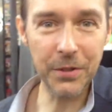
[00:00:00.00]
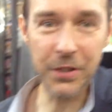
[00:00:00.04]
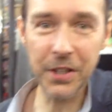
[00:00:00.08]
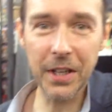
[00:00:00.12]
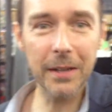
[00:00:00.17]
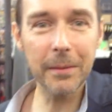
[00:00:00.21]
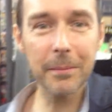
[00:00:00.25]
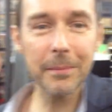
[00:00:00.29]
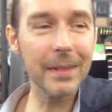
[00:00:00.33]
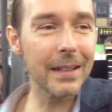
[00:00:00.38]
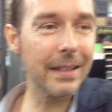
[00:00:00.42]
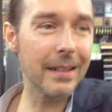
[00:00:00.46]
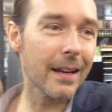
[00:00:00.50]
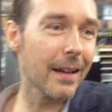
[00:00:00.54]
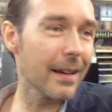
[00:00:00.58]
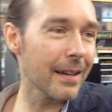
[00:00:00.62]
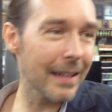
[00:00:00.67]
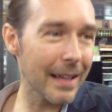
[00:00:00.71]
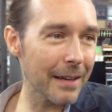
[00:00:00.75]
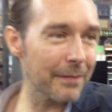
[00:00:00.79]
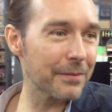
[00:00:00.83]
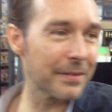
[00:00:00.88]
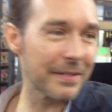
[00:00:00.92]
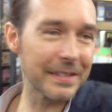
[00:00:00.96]
Jim, and I
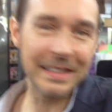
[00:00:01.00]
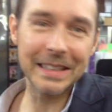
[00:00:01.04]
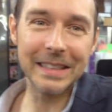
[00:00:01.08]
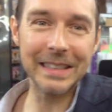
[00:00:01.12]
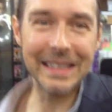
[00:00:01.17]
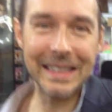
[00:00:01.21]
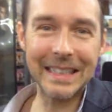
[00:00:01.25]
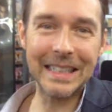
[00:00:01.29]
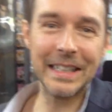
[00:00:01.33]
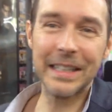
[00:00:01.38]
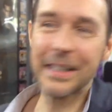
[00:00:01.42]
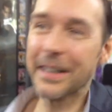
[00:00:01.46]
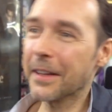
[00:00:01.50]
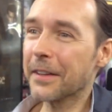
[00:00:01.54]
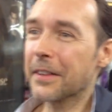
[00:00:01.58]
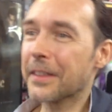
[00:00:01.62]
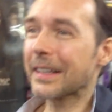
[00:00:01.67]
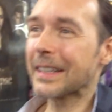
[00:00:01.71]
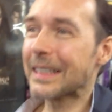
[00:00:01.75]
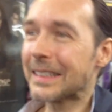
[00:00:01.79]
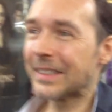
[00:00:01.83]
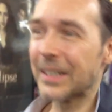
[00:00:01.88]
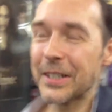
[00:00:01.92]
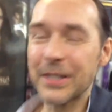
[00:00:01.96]
have
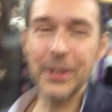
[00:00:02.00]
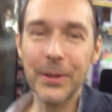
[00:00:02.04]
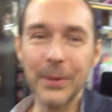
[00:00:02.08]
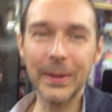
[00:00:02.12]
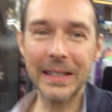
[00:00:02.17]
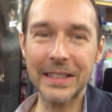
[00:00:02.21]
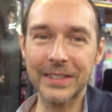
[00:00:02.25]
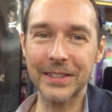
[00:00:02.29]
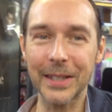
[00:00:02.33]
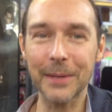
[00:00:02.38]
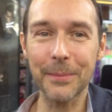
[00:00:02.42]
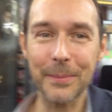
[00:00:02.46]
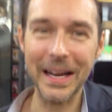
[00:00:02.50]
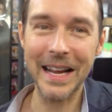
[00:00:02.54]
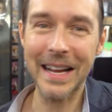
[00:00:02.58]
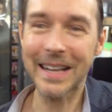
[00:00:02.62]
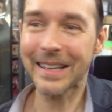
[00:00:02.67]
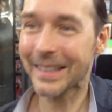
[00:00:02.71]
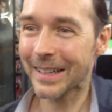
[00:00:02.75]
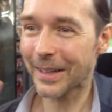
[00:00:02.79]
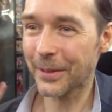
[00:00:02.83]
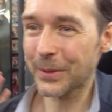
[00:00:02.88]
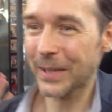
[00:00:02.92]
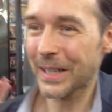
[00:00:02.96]
nothing to do except
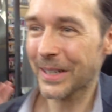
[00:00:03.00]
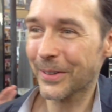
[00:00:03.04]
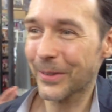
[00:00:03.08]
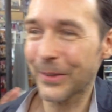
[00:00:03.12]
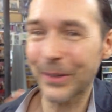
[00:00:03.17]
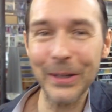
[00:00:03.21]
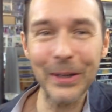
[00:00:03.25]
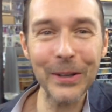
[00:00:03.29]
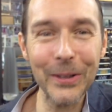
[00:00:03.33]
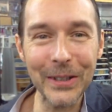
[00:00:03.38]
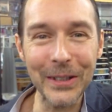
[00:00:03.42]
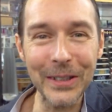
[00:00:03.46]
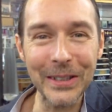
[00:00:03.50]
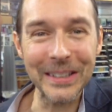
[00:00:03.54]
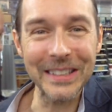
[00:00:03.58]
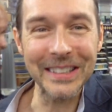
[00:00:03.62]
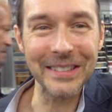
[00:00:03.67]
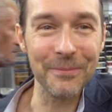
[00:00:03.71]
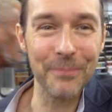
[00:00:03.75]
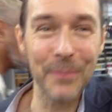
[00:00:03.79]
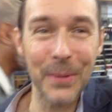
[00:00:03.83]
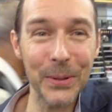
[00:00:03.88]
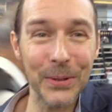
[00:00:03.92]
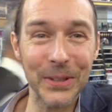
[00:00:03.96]
hang out here and look at
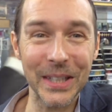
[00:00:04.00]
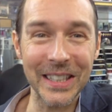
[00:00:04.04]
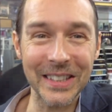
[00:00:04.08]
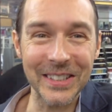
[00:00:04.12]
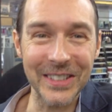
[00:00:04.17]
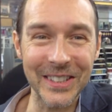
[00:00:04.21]
music